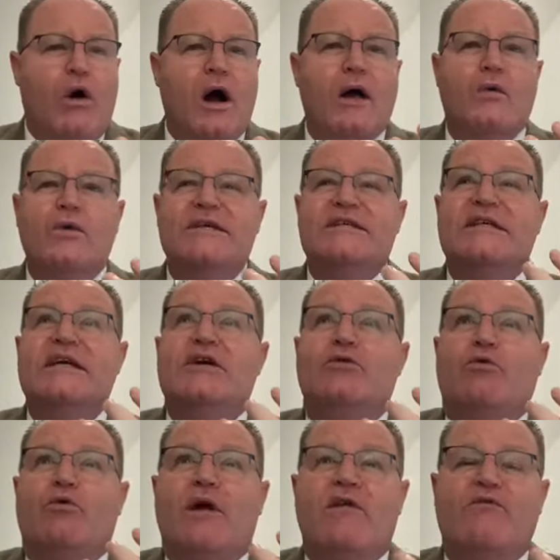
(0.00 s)
Why was he
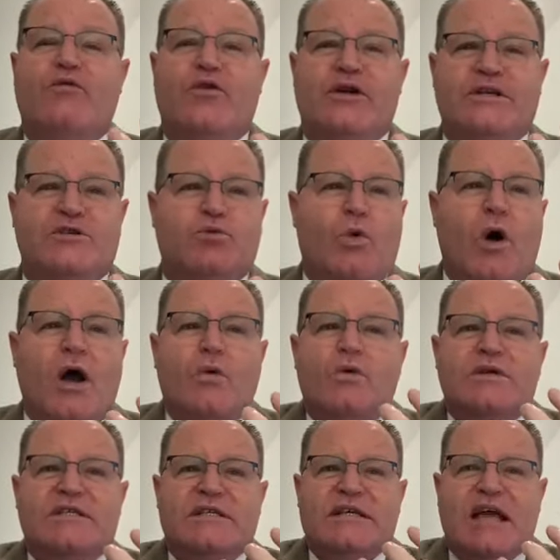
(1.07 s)
in reverence? Why
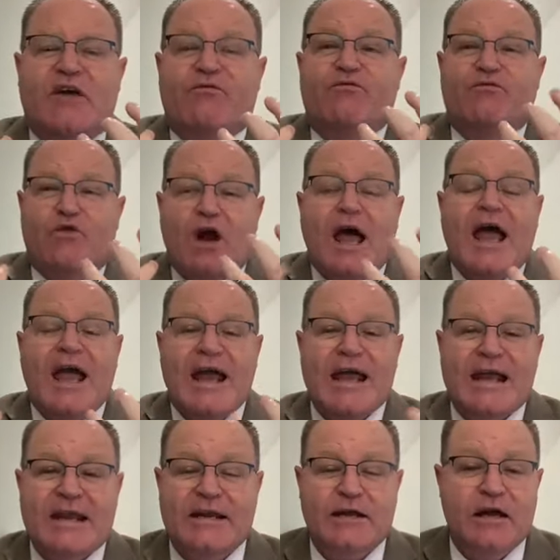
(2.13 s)
was he
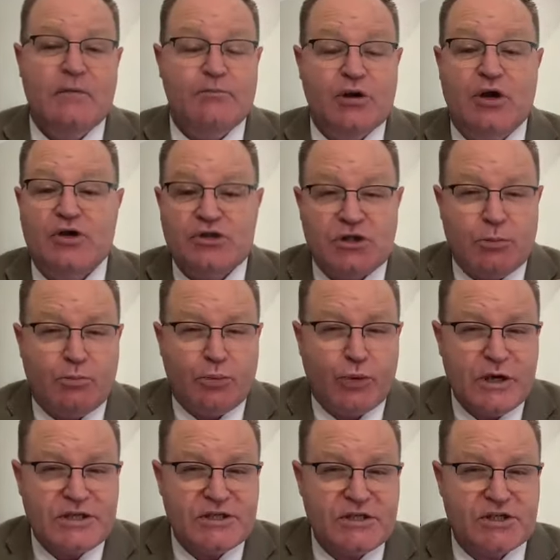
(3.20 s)
afraid? Because the
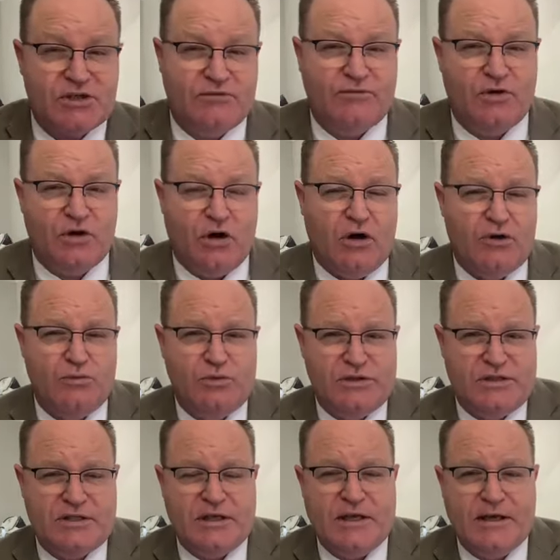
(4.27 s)
presence of God
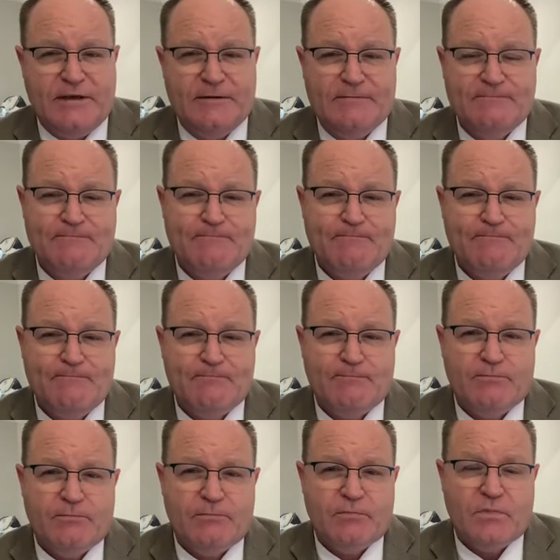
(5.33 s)
was there.
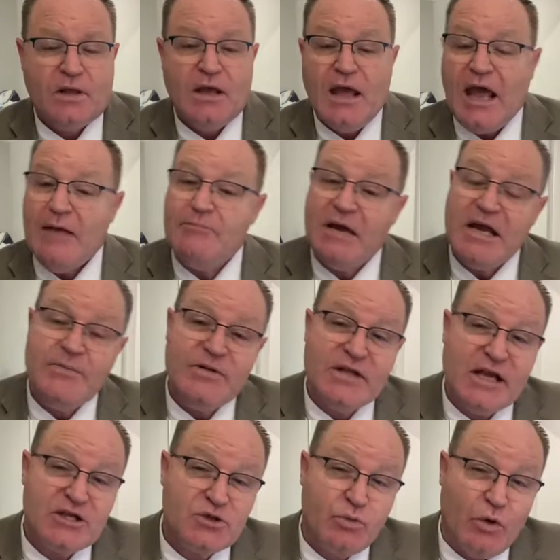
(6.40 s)
And
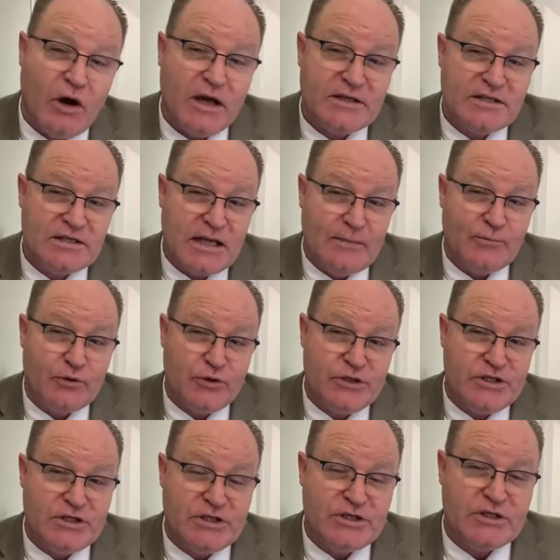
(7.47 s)
maybe that's why some
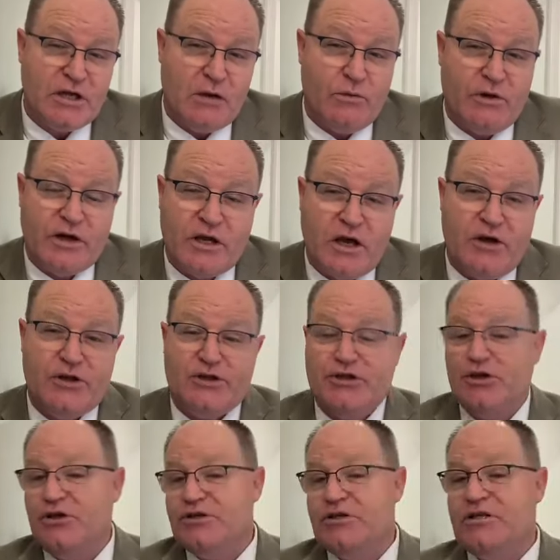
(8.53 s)
Christians don't want to go to
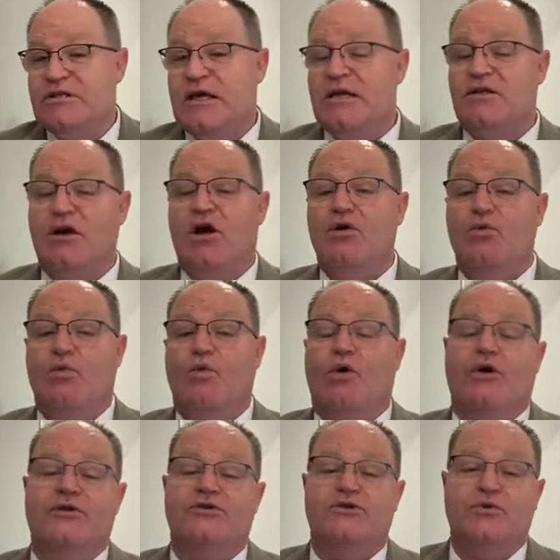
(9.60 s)
church, because they don't
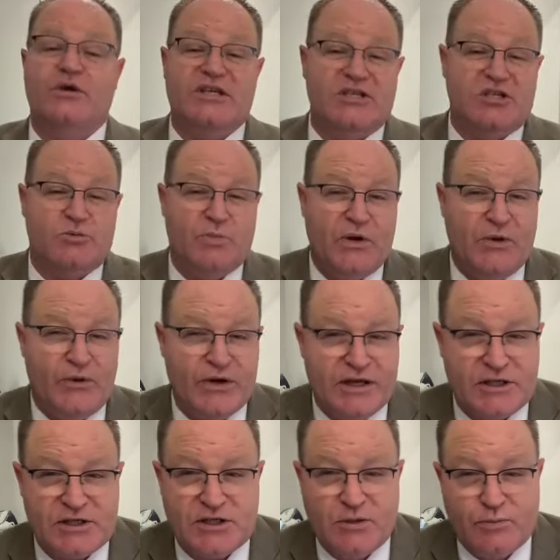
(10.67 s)
want to
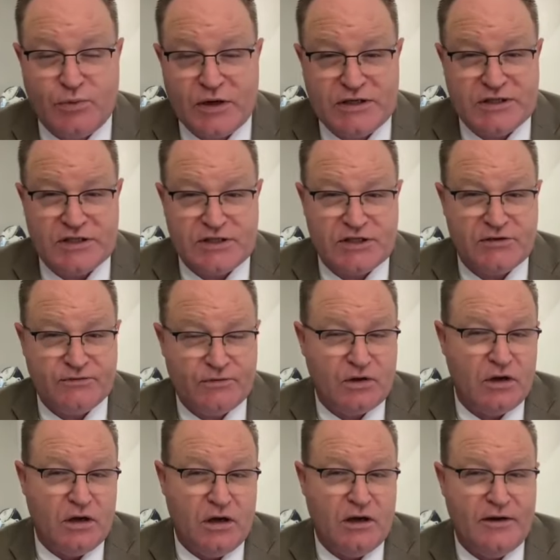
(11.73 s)
experience the presence
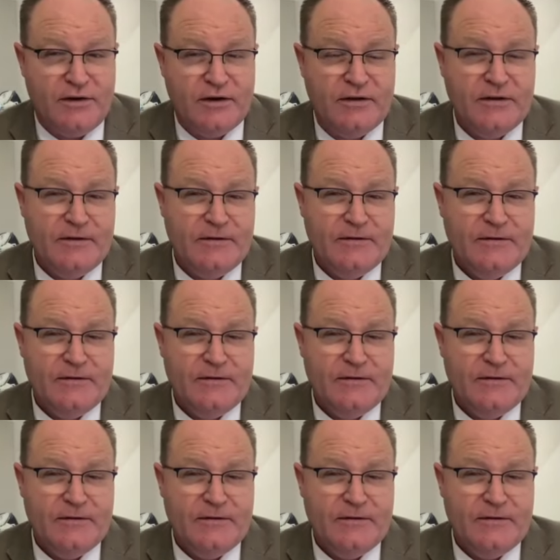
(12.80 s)
of God.